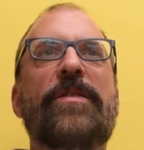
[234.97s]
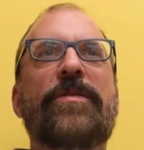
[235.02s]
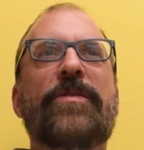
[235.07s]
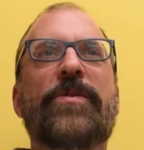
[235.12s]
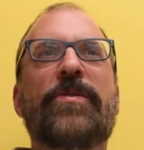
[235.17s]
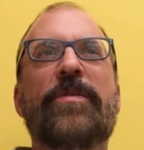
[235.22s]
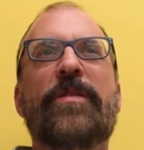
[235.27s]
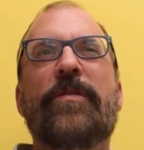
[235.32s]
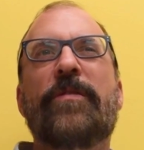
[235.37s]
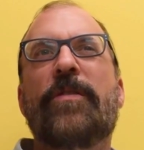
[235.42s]
your
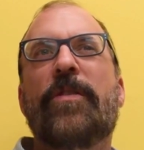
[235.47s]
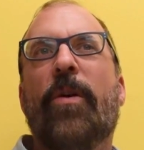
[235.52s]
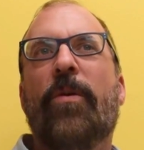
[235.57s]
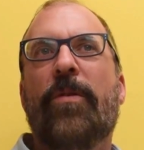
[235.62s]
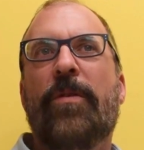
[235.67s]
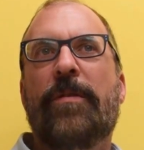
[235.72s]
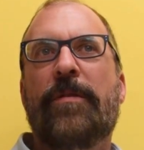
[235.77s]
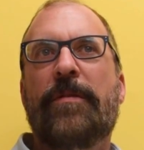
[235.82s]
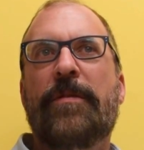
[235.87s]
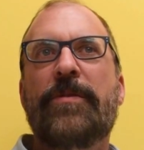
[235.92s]
sort of
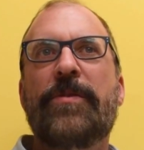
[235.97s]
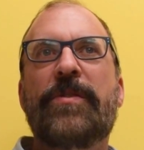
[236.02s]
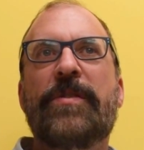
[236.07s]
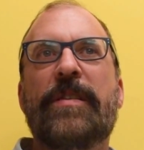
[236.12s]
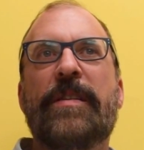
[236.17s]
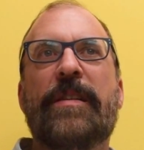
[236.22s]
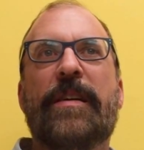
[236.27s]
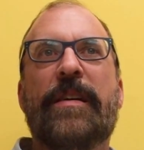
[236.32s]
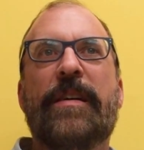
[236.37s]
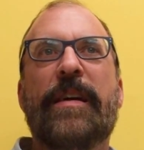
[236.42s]
goals
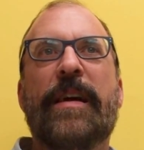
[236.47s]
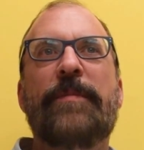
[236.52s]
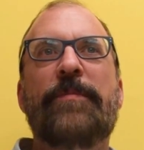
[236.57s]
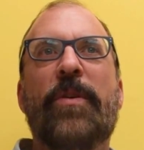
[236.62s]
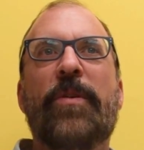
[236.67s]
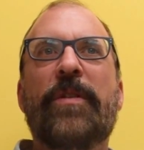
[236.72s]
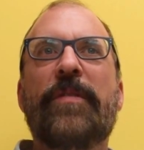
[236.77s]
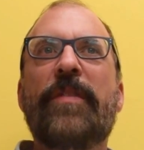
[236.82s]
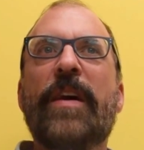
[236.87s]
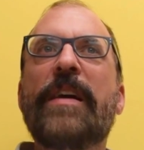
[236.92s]
and
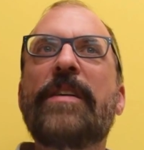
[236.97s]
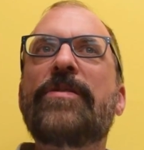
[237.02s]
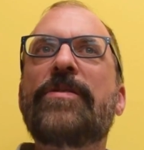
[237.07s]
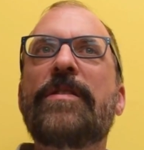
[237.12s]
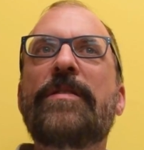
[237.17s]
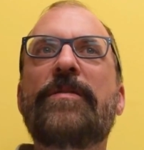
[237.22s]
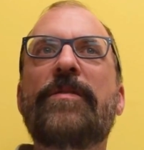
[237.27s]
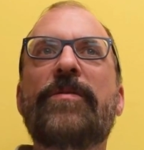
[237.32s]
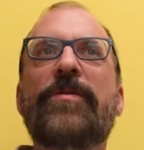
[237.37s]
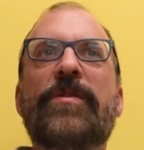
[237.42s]

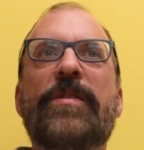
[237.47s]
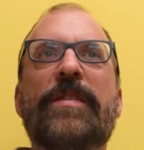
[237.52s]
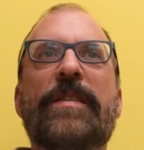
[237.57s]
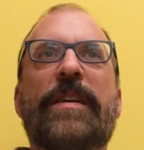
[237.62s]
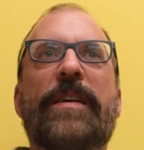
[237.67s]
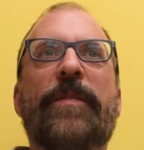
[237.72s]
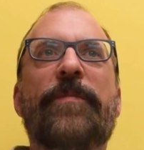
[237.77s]
motivations.